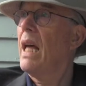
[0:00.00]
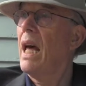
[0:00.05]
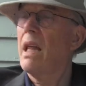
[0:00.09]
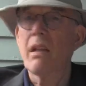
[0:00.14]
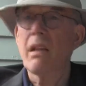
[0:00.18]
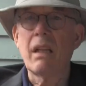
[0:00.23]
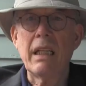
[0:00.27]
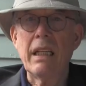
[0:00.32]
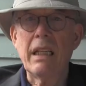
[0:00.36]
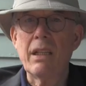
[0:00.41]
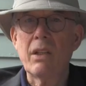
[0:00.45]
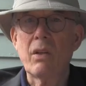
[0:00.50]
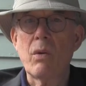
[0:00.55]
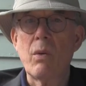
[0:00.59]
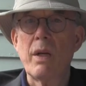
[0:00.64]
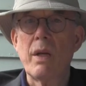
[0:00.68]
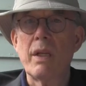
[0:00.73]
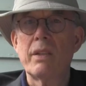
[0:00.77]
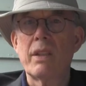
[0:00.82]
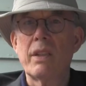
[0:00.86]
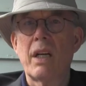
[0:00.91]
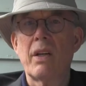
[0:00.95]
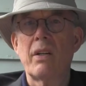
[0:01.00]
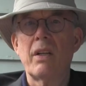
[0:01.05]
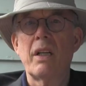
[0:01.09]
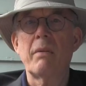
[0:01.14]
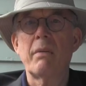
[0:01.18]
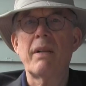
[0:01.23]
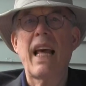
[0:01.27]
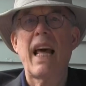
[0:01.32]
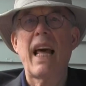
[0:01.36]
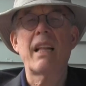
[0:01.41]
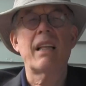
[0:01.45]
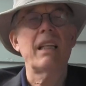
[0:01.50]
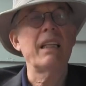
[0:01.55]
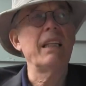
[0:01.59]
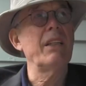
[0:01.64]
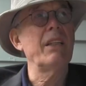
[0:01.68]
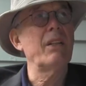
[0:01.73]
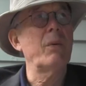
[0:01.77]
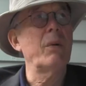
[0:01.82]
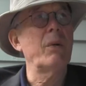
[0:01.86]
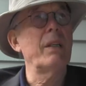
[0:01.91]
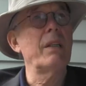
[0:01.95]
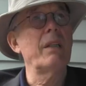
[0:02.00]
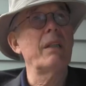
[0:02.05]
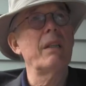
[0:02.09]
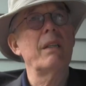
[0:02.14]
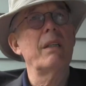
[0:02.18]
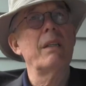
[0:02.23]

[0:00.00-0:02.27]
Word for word: Kathleen Quinn, is that her name? Kathleen Quinn.